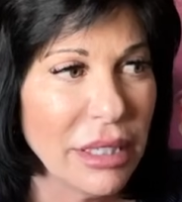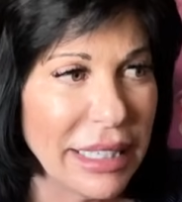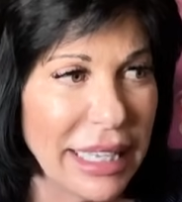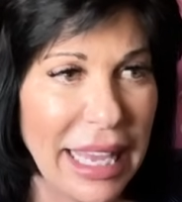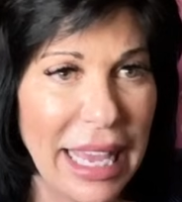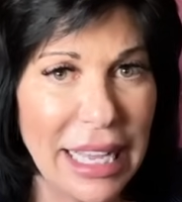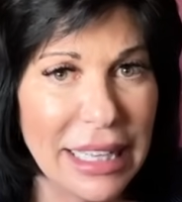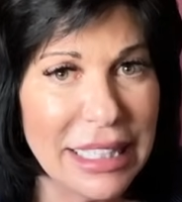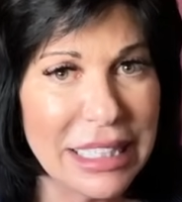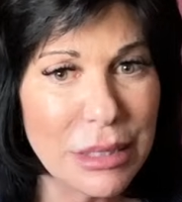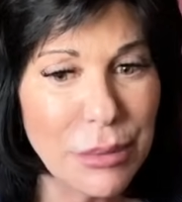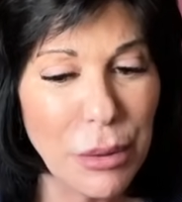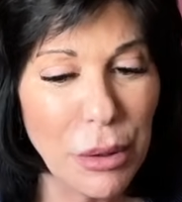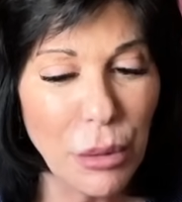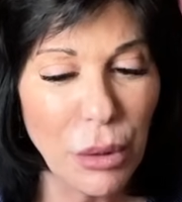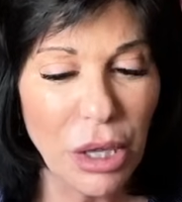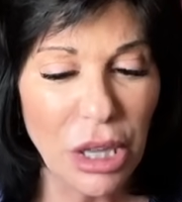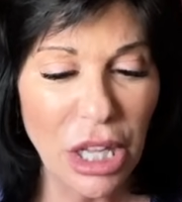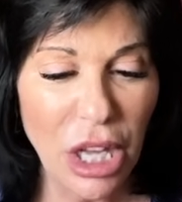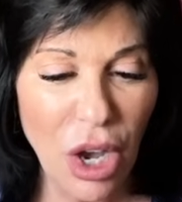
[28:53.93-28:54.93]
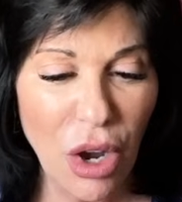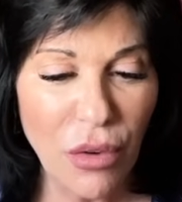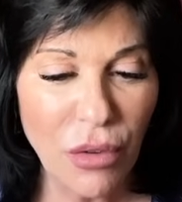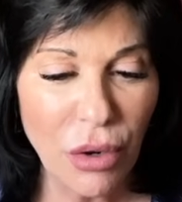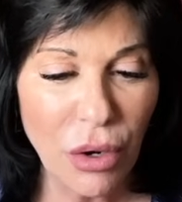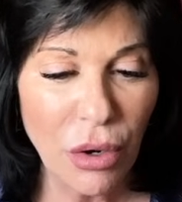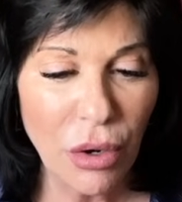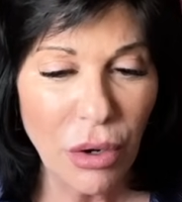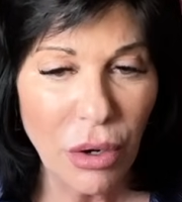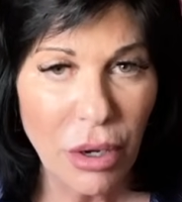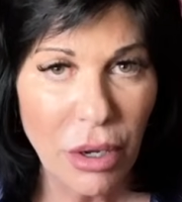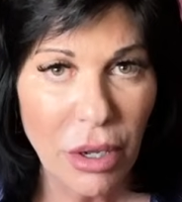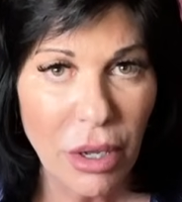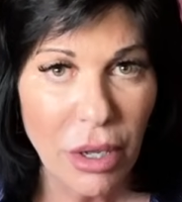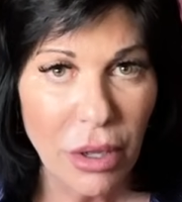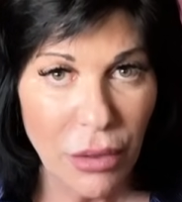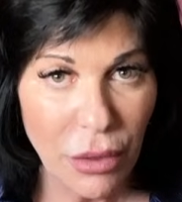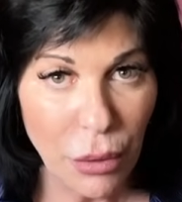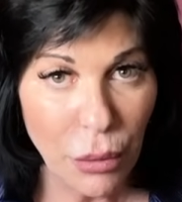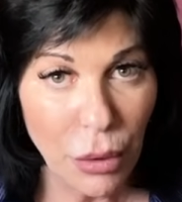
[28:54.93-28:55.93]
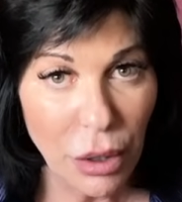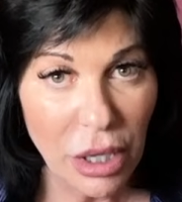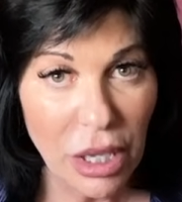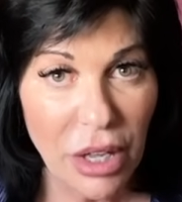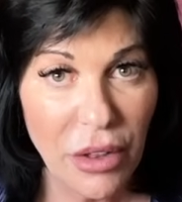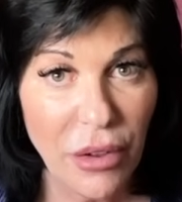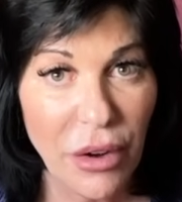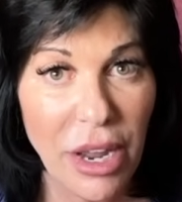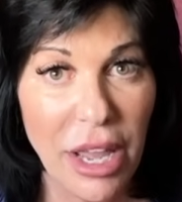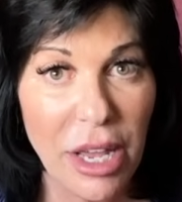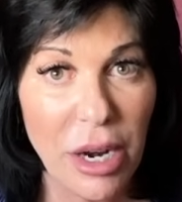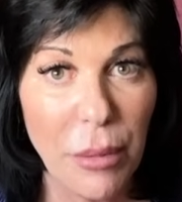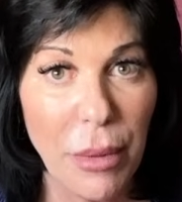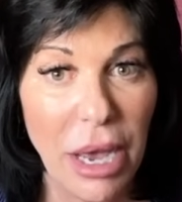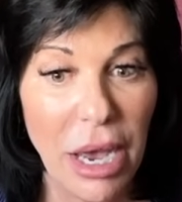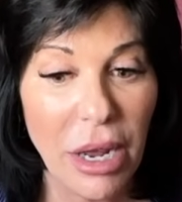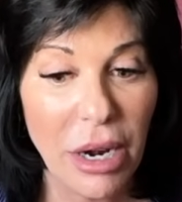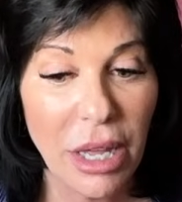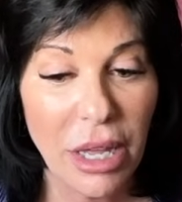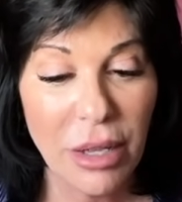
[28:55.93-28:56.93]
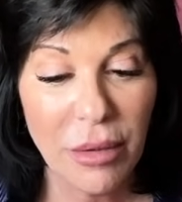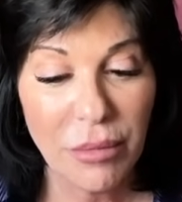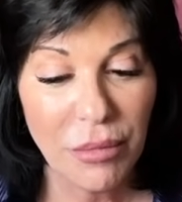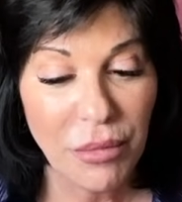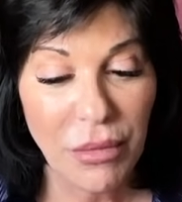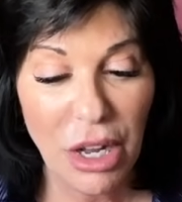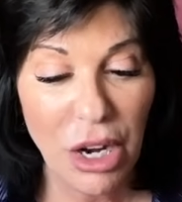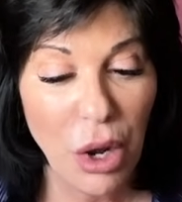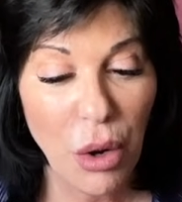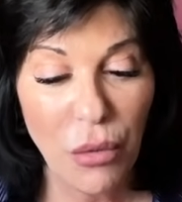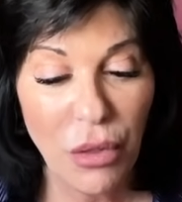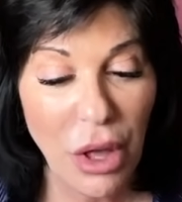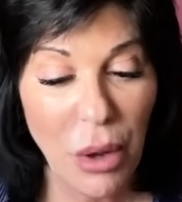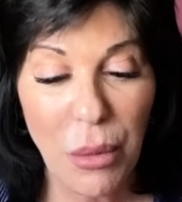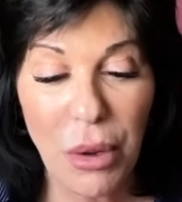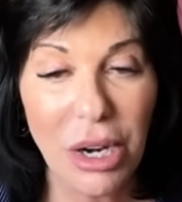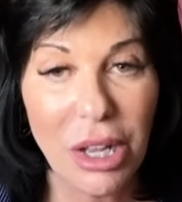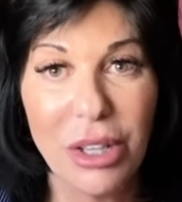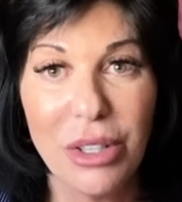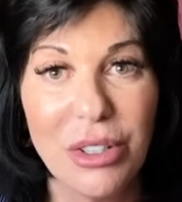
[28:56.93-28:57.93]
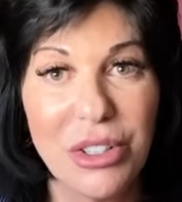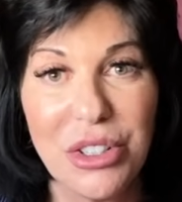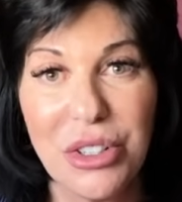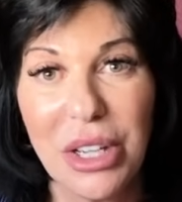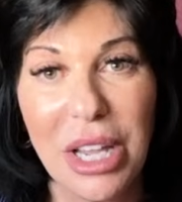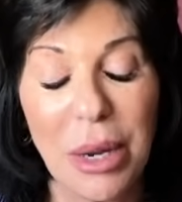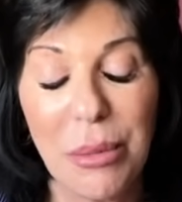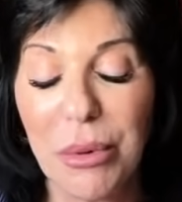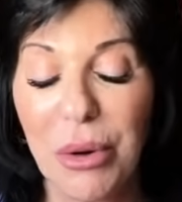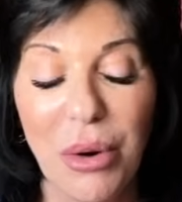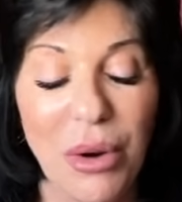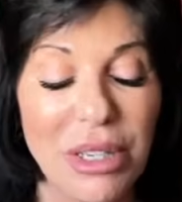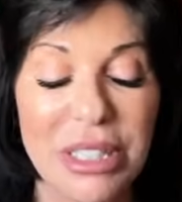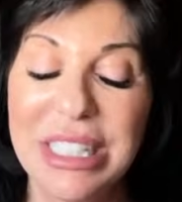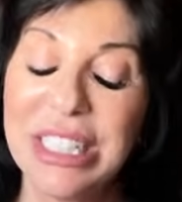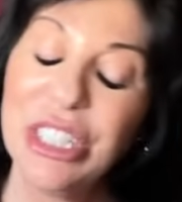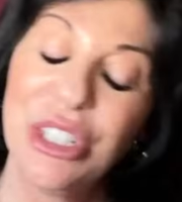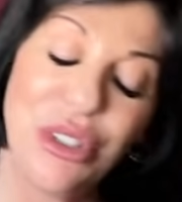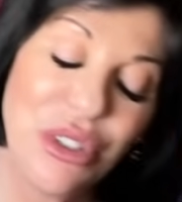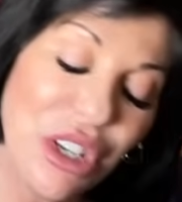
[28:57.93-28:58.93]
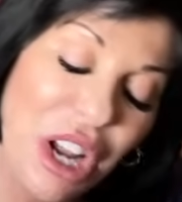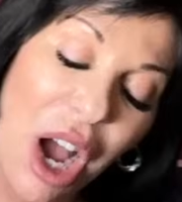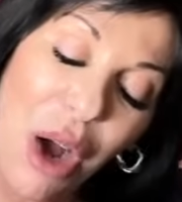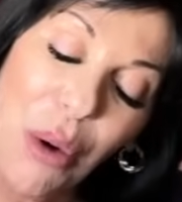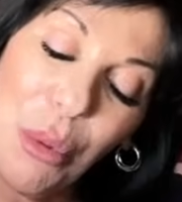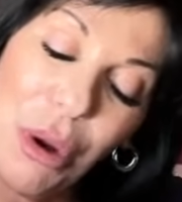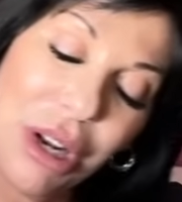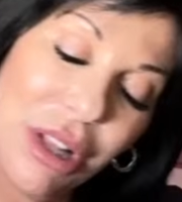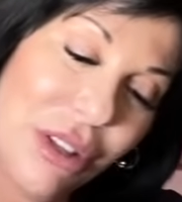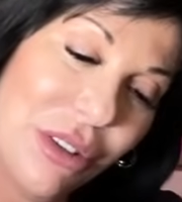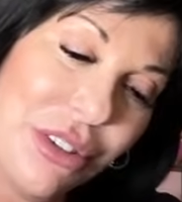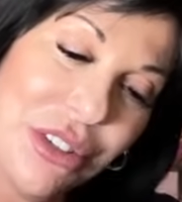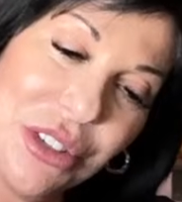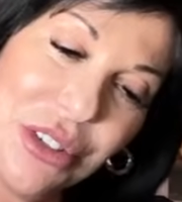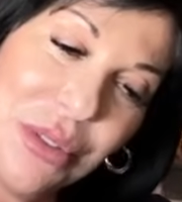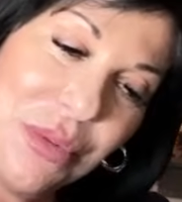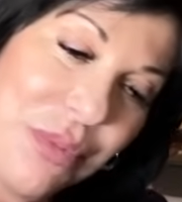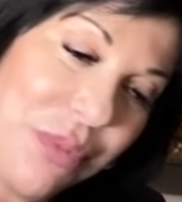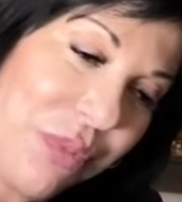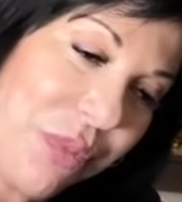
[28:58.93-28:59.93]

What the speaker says: Can this be really over? They're really in their head about it. They don't want to lose you, Capricorns. They do not want to lose you.